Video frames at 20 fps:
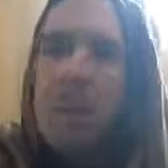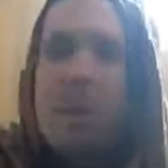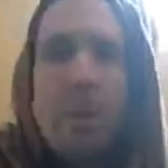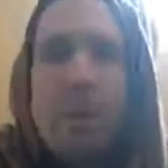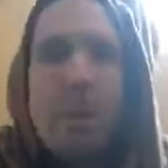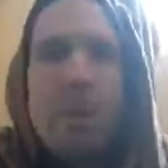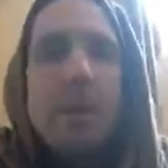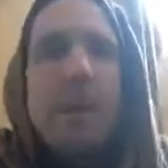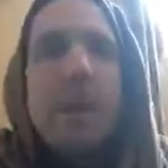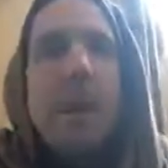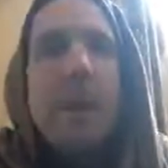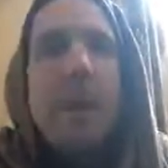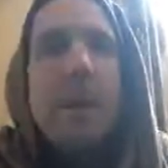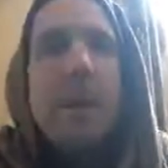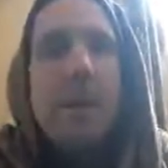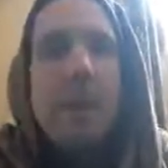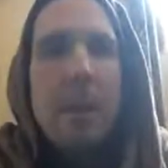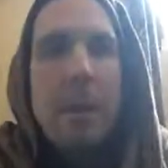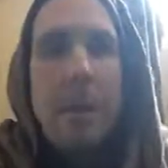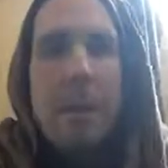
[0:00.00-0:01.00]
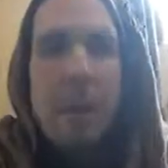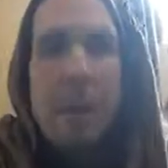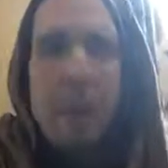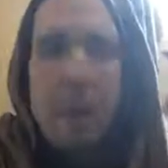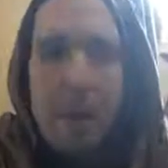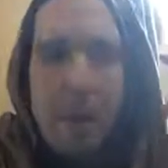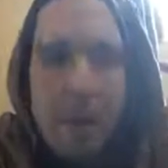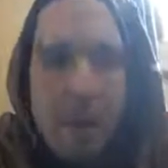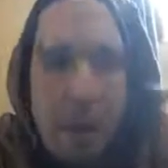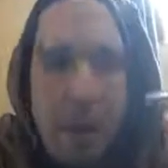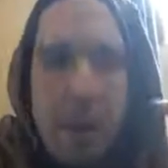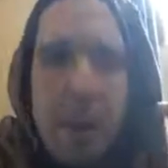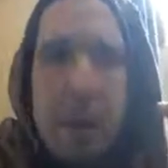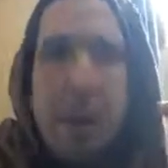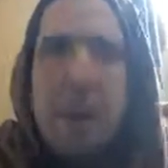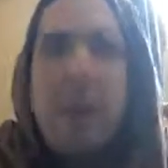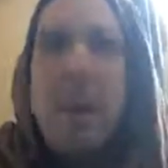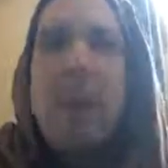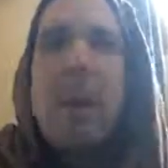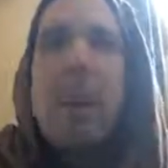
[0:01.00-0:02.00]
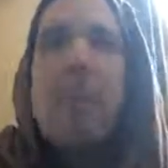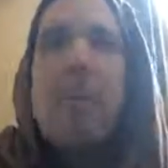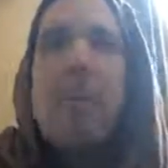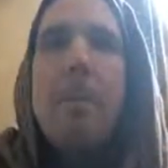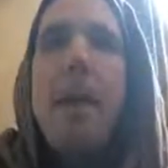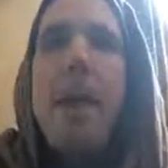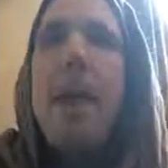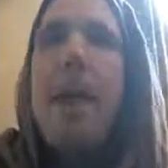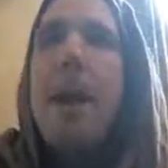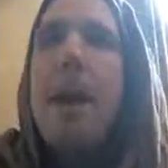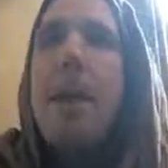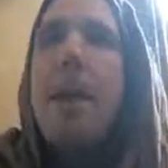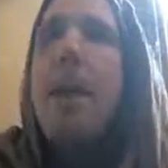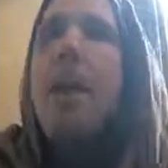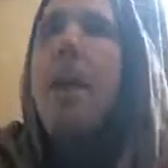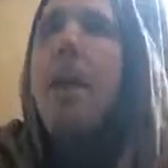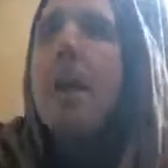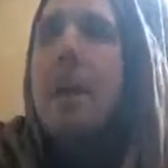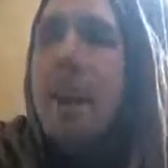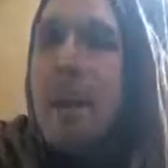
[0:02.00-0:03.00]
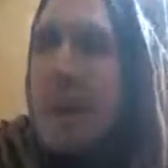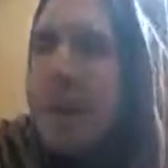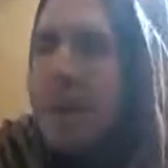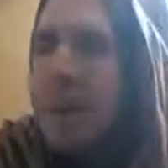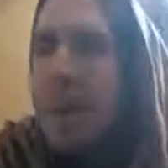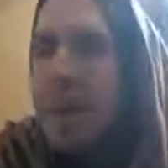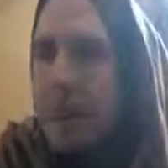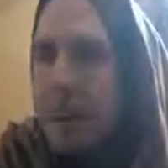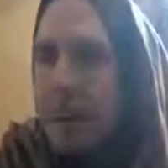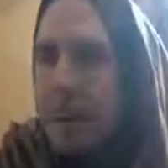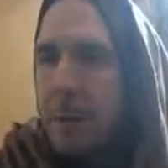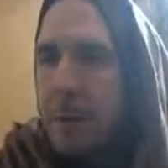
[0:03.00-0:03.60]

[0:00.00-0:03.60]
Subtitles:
You can see by hearing.